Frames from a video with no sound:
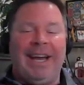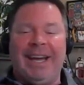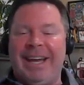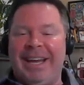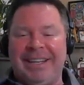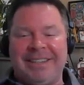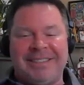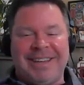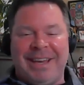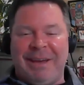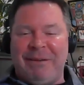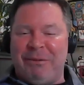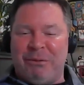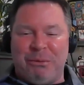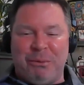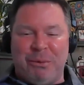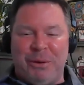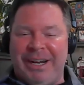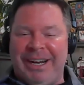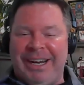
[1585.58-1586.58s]
I got to save
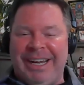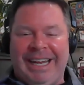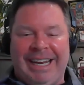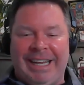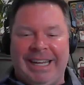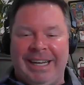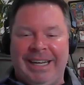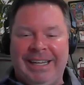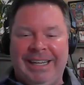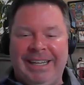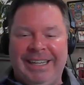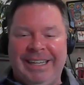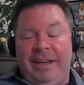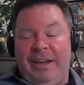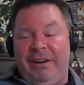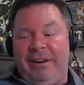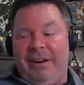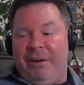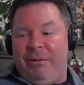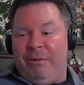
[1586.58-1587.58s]
it for when I need it.
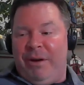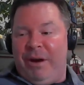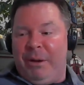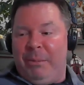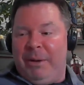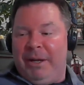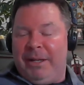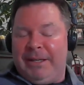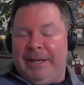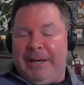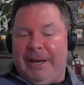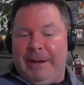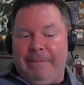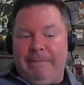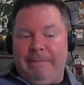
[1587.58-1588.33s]
Yeah, you're not wrong. No, believe that.